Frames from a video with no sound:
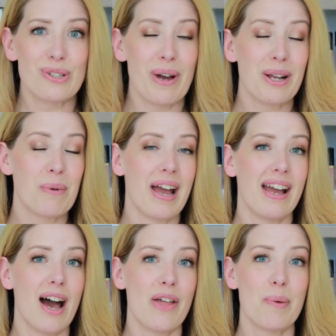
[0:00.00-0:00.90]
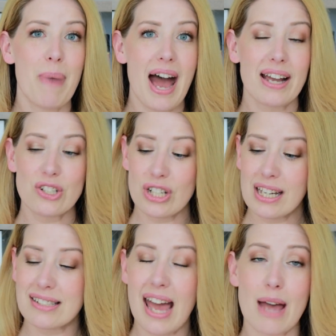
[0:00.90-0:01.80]
So anyway, uh, the
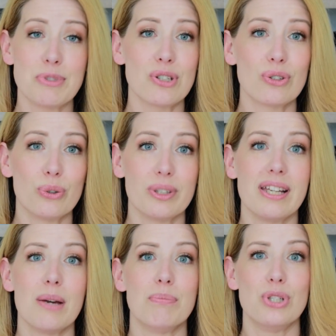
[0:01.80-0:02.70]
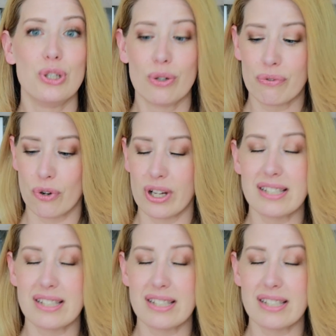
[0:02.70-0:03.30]
packaging is absolutely beautiful.